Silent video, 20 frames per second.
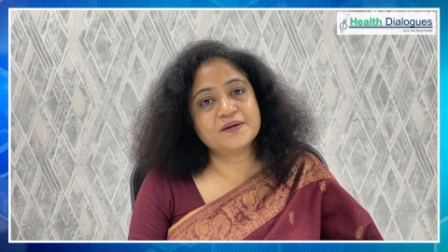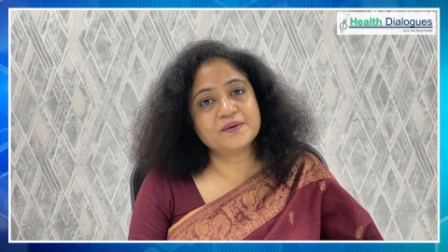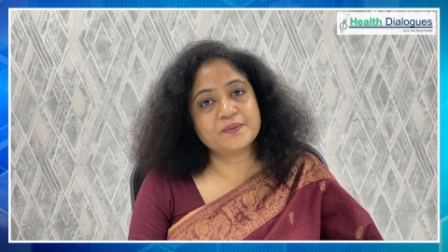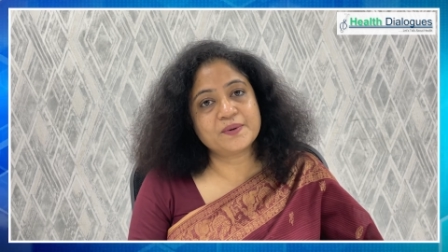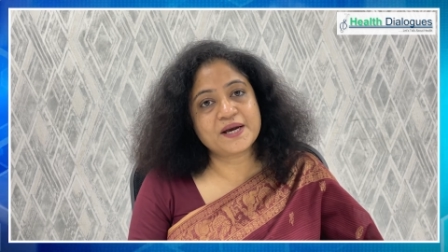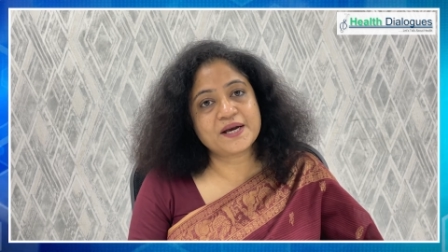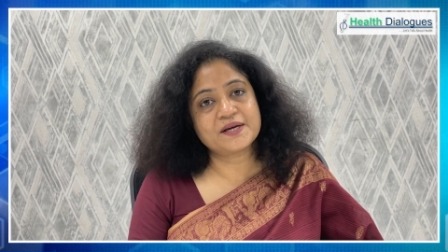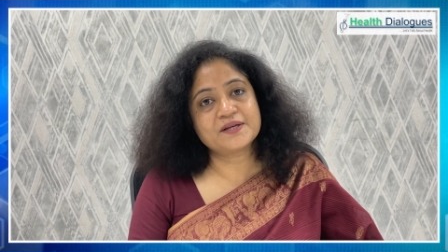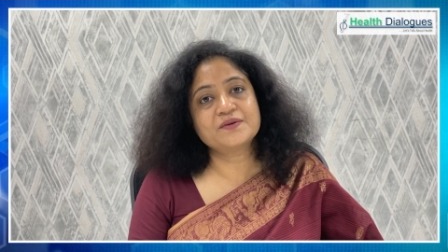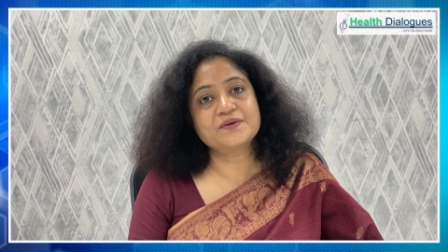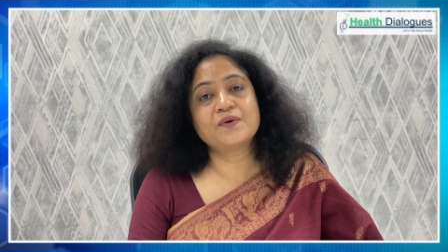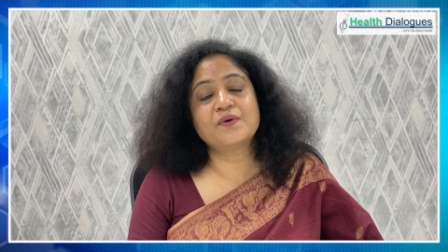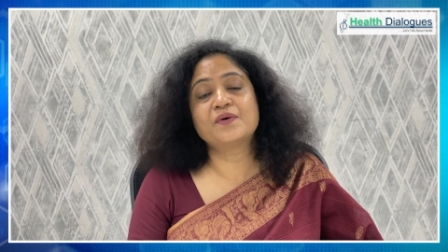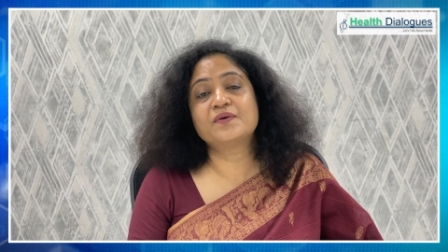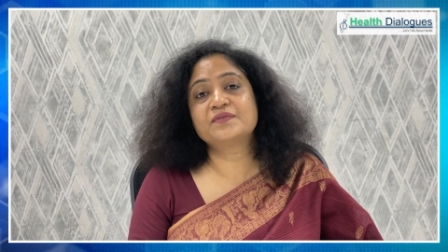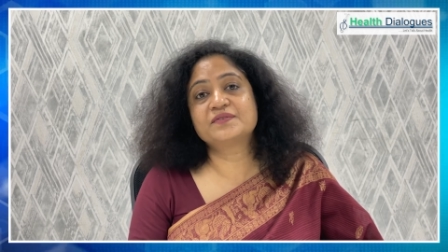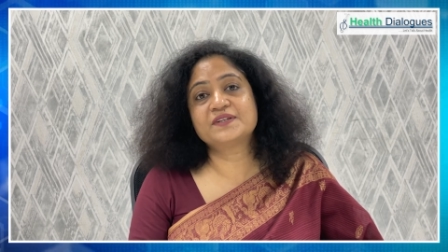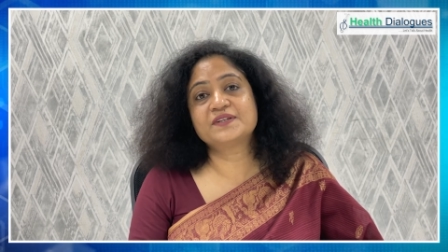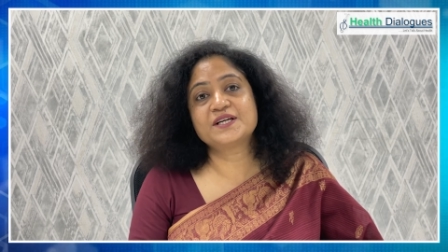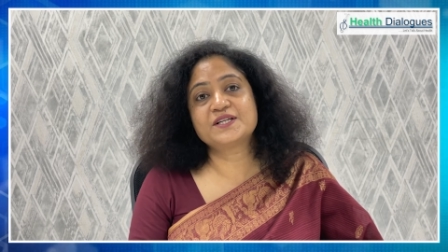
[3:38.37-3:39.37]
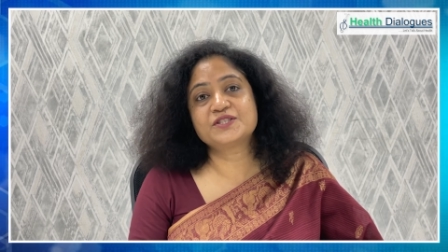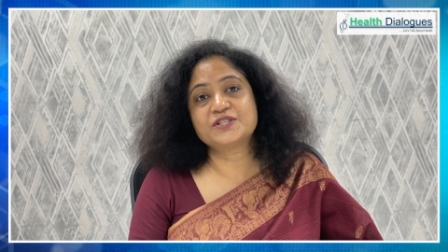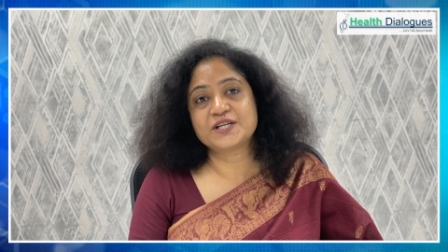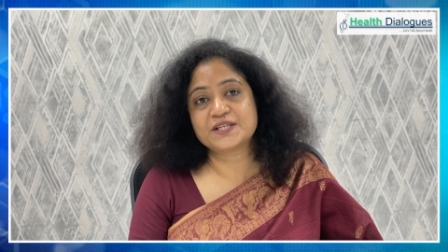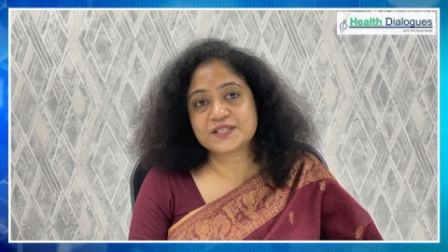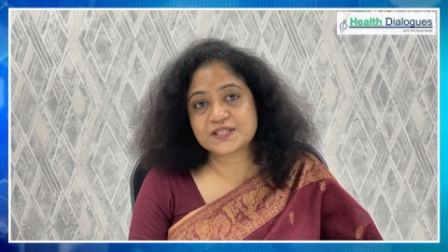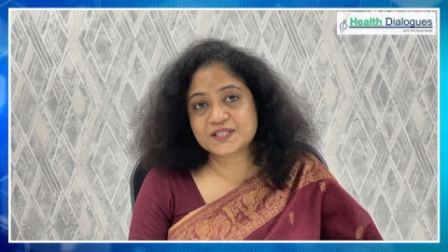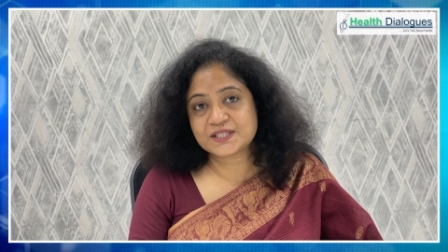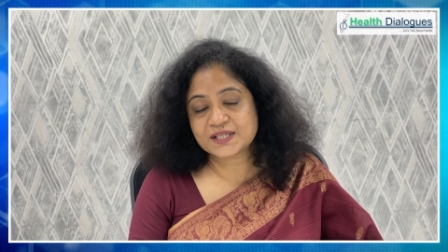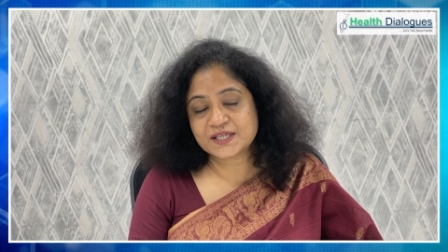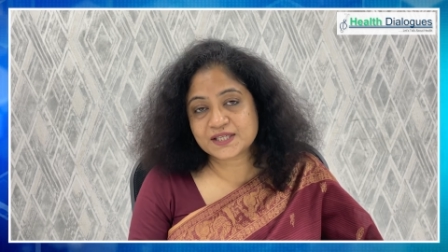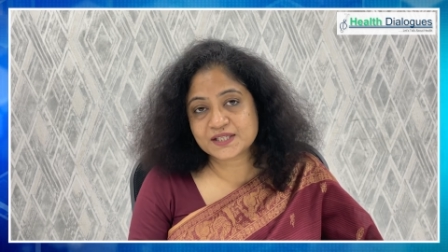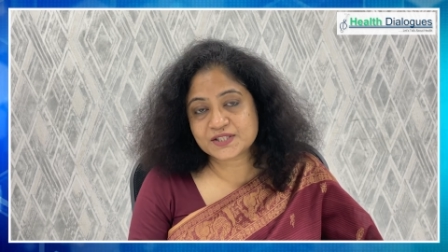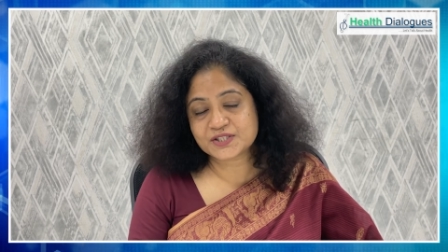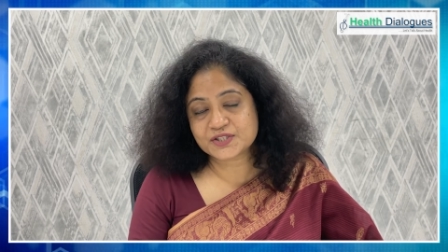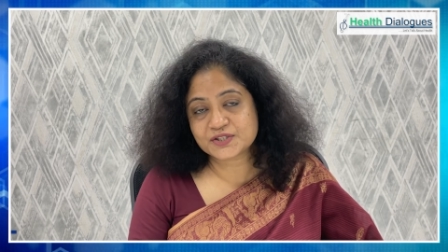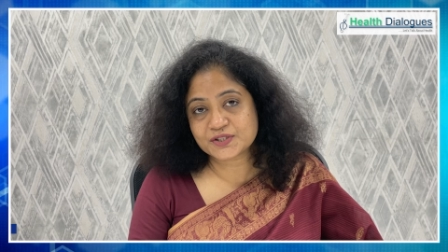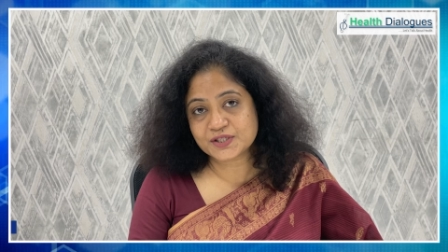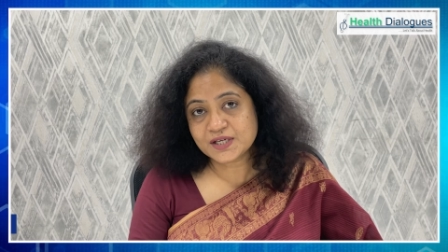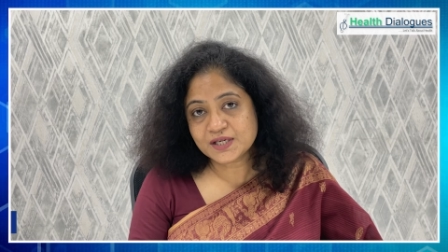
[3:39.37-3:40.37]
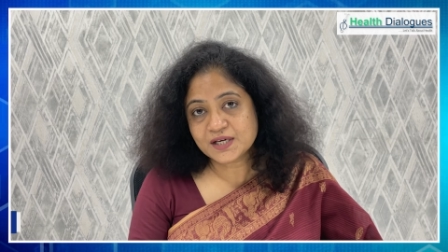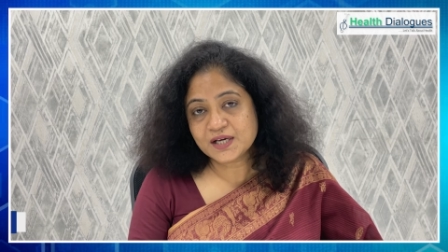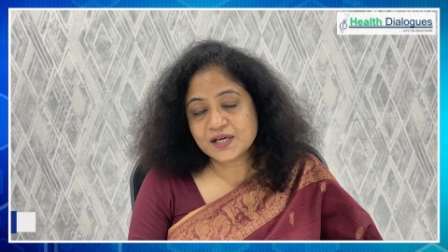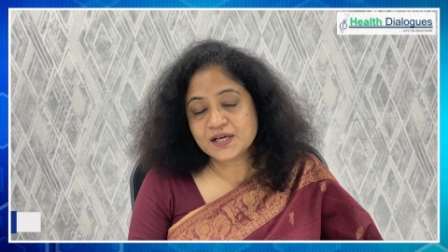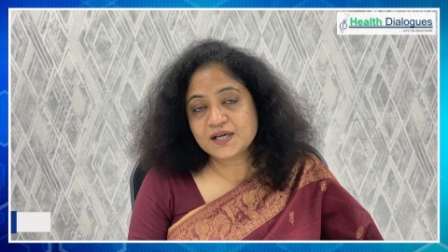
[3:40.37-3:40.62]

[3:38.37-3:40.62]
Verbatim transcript: aware of their genetic history,